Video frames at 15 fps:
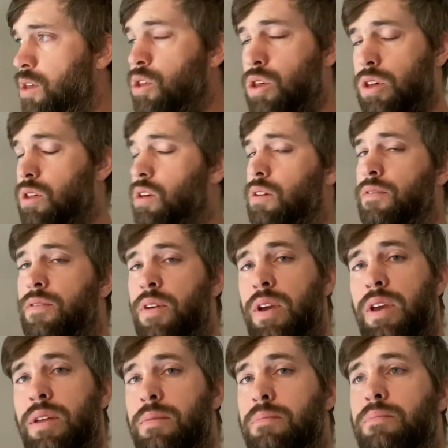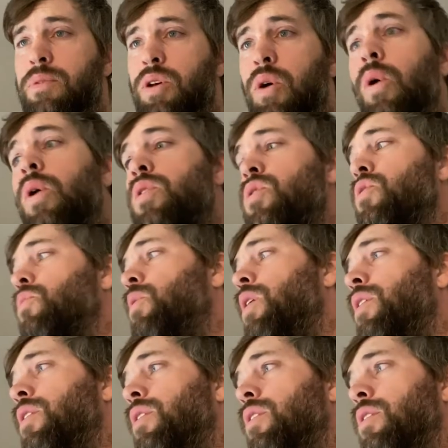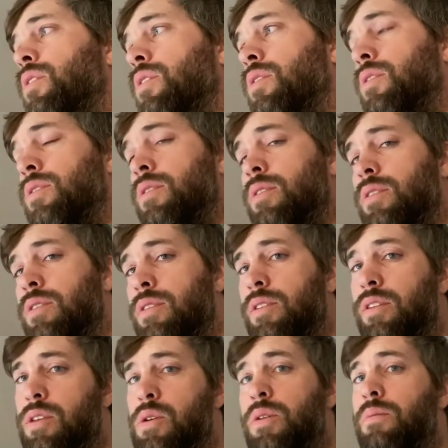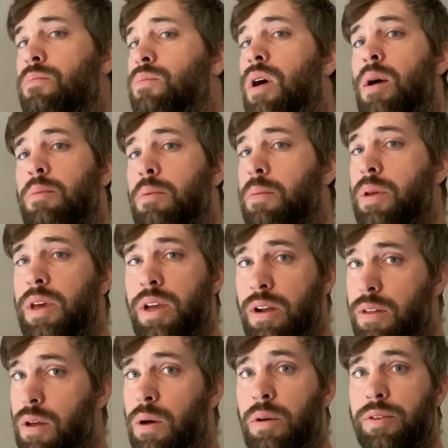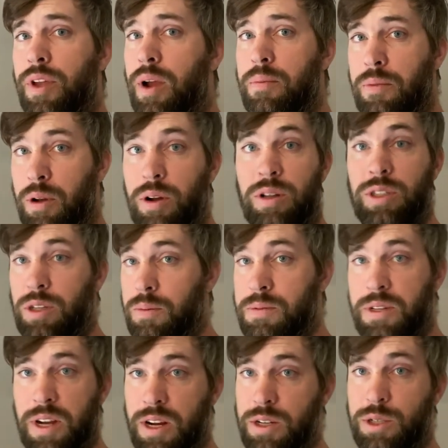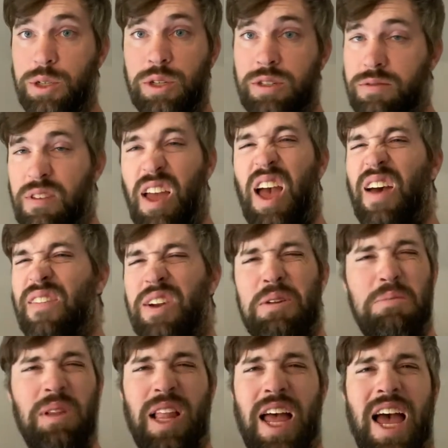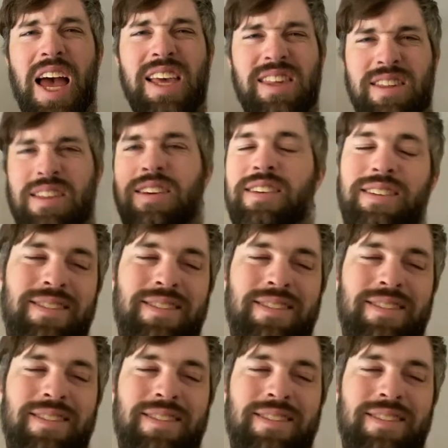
It's just freaking gorgeous weather. You can probably hear the whole time the girls are upstairs just having a blast.